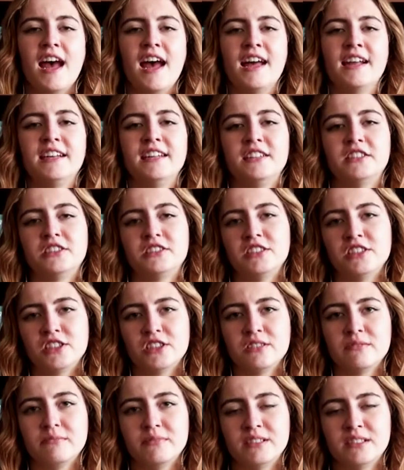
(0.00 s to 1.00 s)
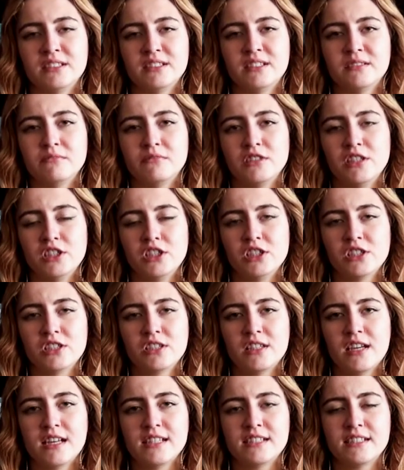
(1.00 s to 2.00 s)
And international business simulation
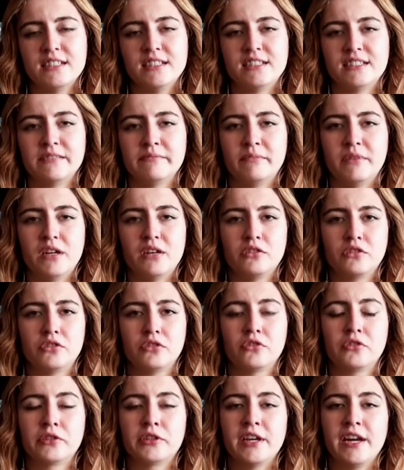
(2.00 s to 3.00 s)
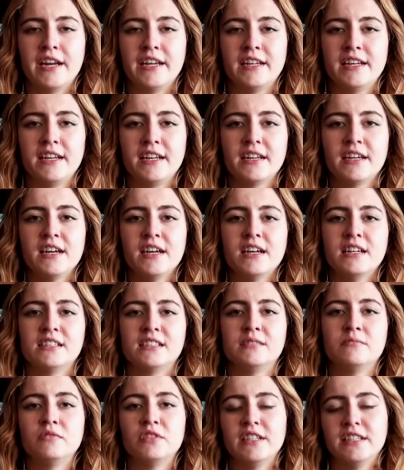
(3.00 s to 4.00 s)
class is about creating
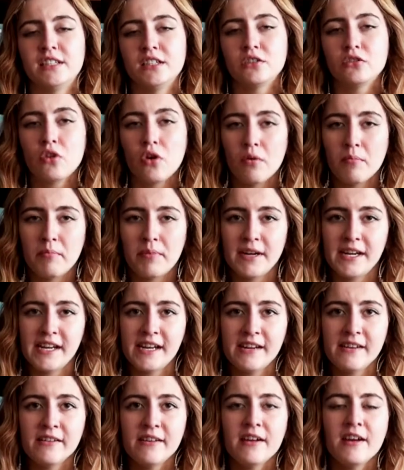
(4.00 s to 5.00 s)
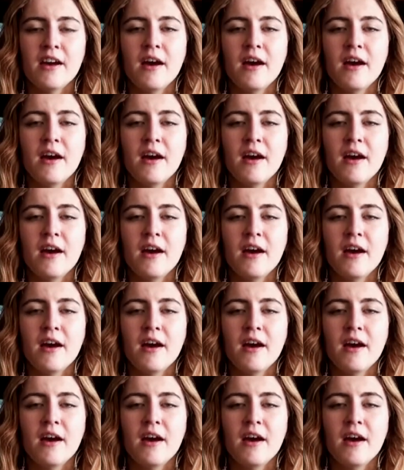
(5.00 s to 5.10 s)
simulated company,